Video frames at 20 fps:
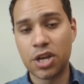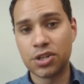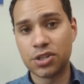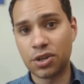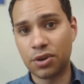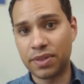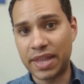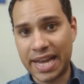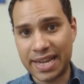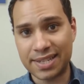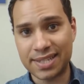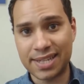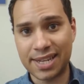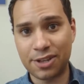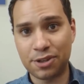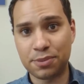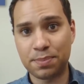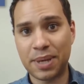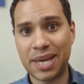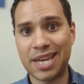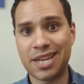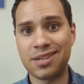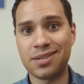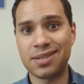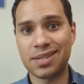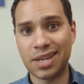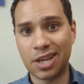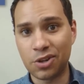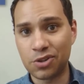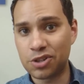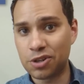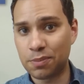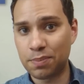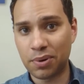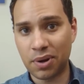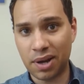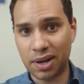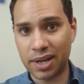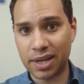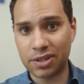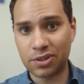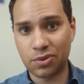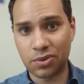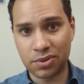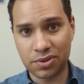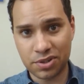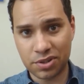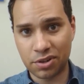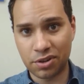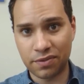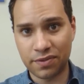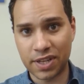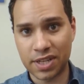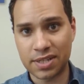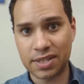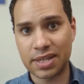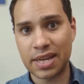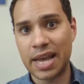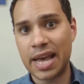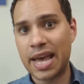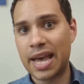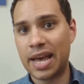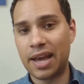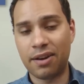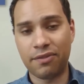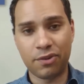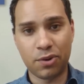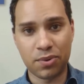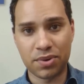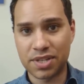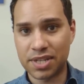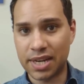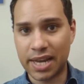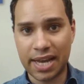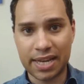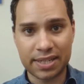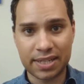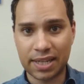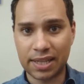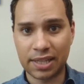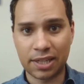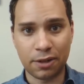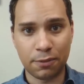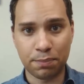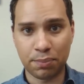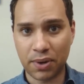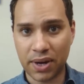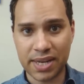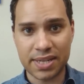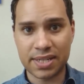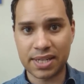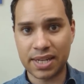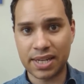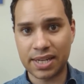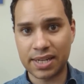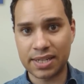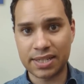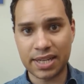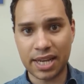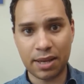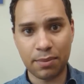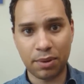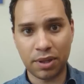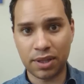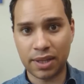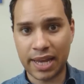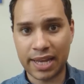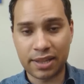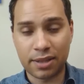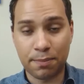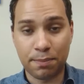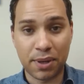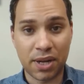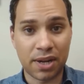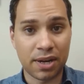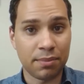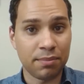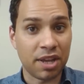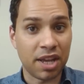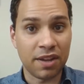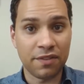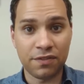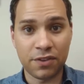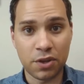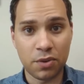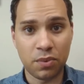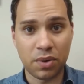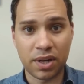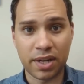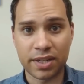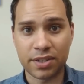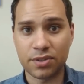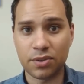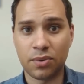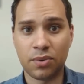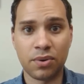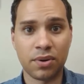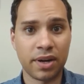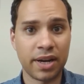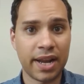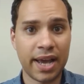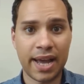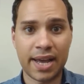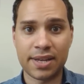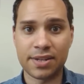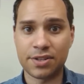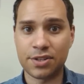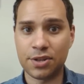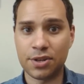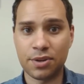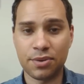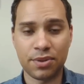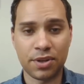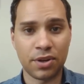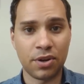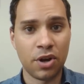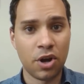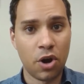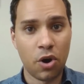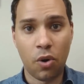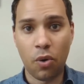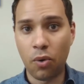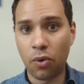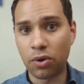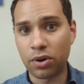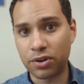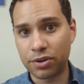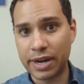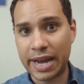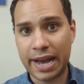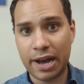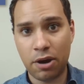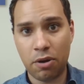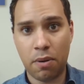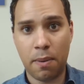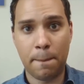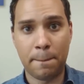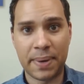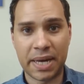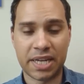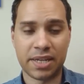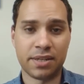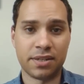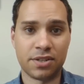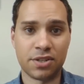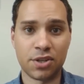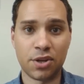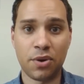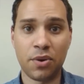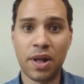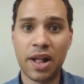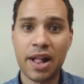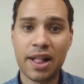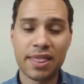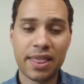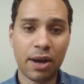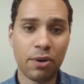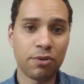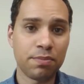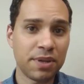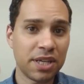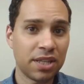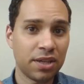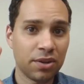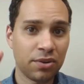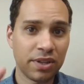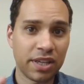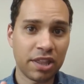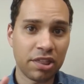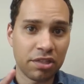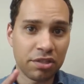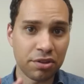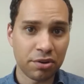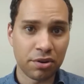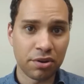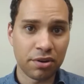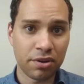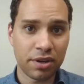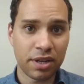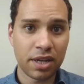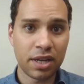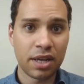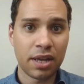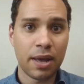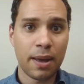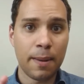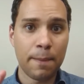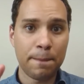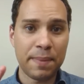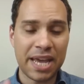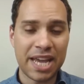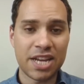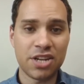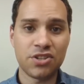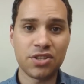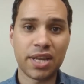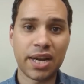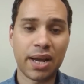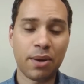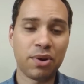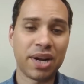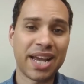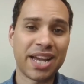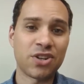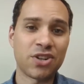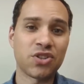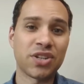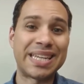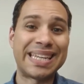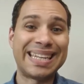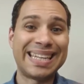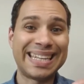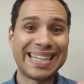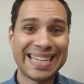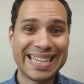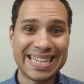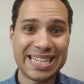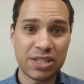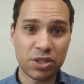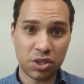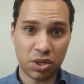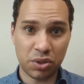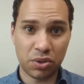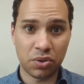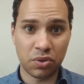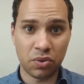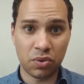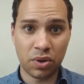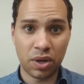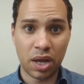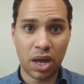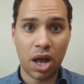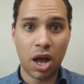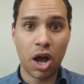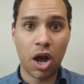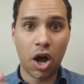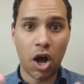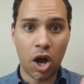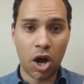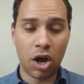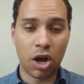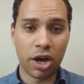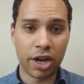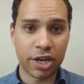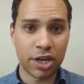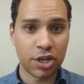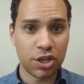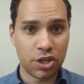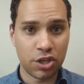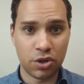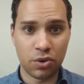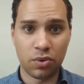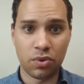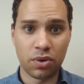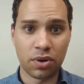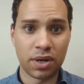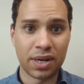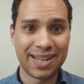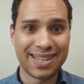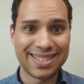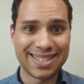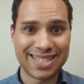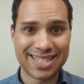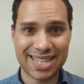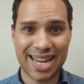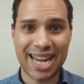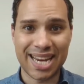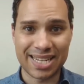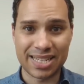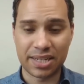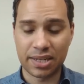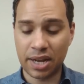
So that sales page sells your product or service and of course it has that little pricing table at the bottom if you want or it has, you know, the order now button. So that would be the only third page that I would actually link to on your site.